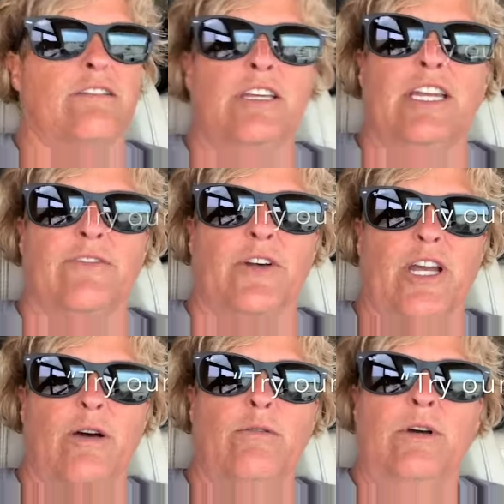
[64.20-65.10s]
You never
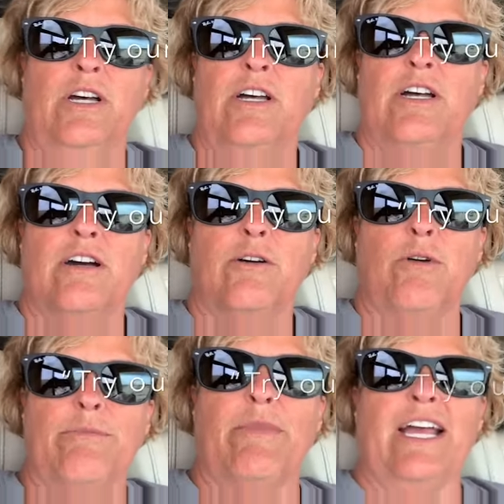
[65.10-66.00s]
know
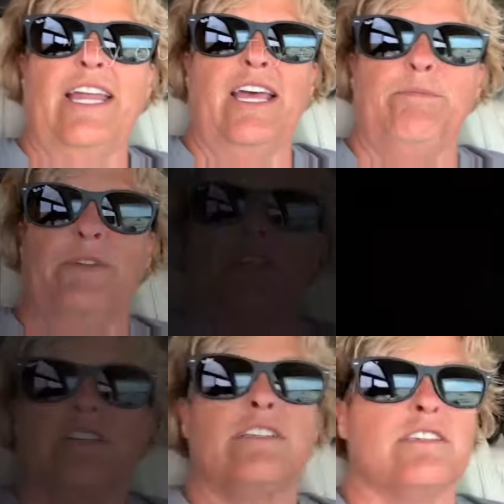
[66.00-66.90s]
what might happen.
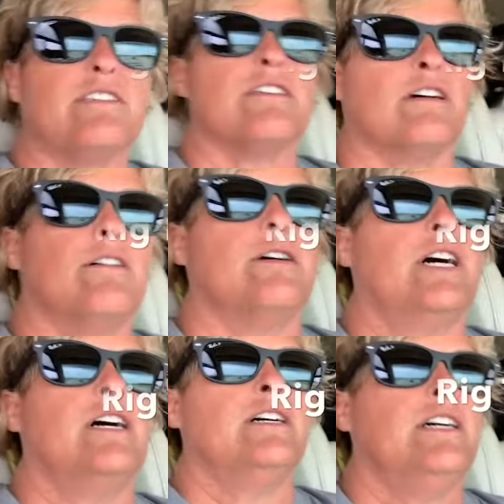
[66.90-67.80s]
So
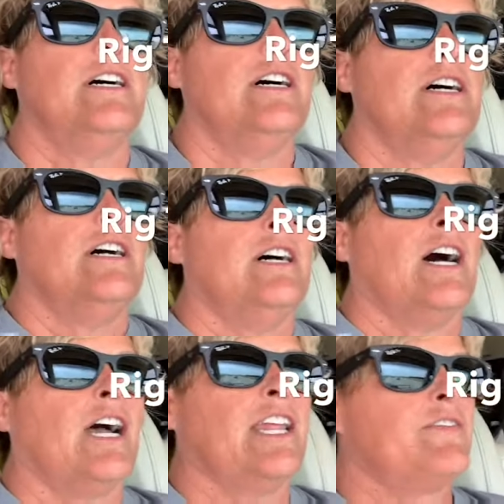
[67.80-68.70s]
uh,
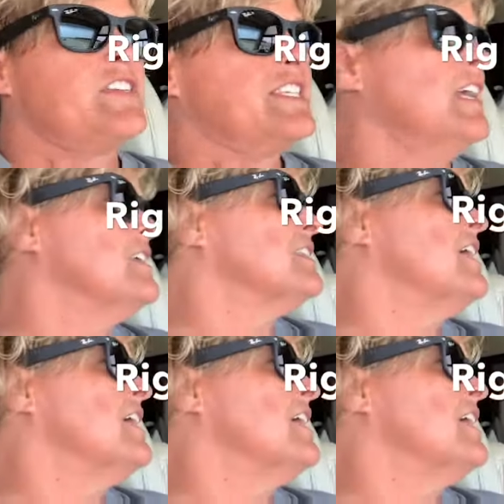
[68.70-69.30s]
I have to say the